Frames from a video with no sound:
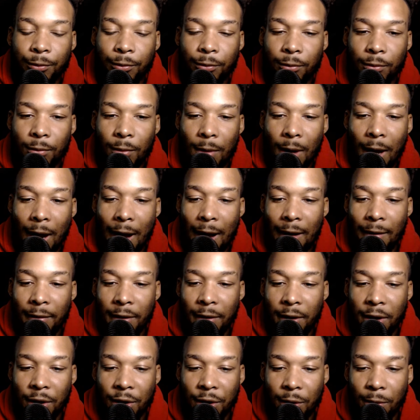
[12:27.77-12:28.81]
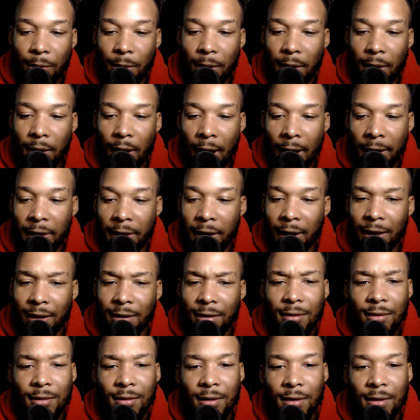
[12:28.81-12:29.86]
have an issue with. I think
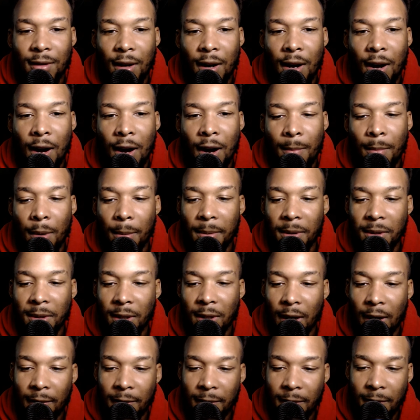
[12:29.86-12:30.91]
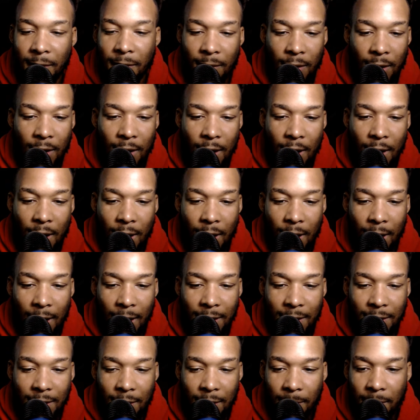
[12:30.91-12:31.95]
Berbatov has
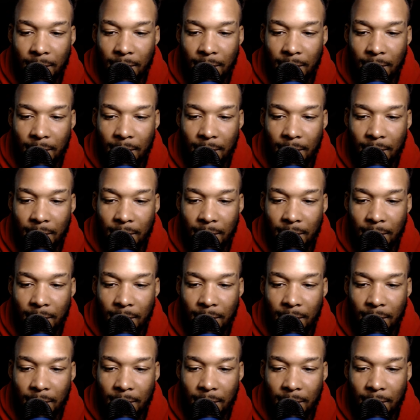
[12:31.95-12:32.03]
something to